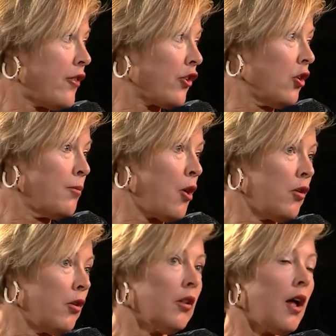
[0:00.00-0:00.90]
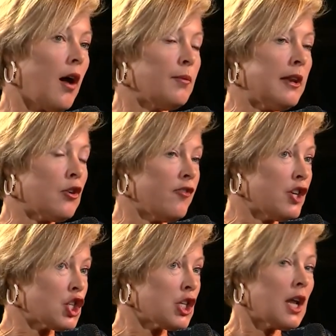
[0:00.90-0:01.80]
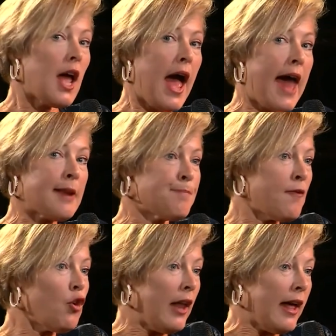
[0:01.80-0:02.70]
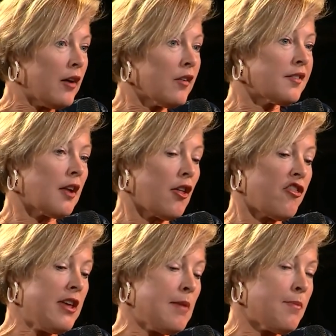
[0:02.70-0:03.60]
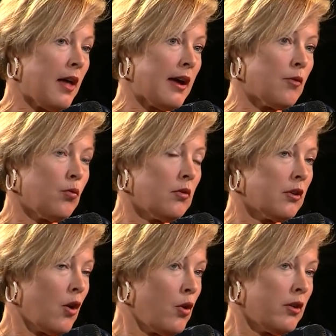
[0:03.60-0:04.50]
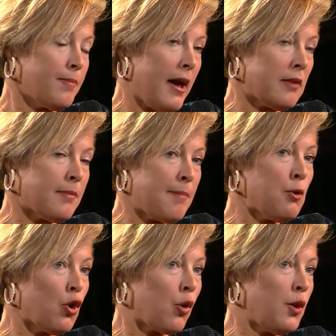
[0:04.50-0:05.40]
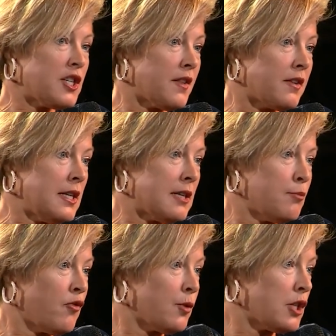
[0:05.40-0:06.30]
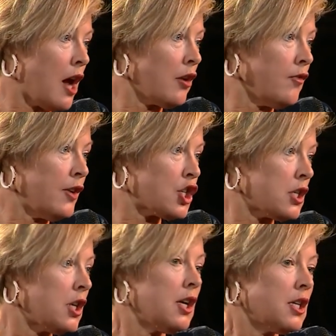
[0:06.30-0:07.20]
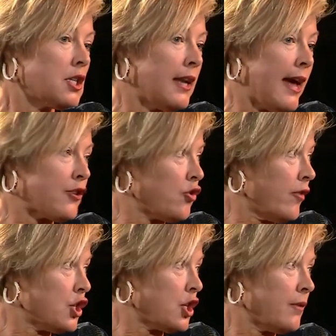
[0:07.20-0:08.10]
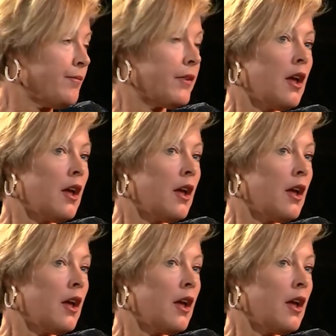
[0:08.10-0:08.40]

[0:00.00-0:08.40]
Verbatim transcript: ethical, moral, um, legal vision, and above all else, a theme that I go on about in my book, which is the need to move from tunnel vision to lateral vision.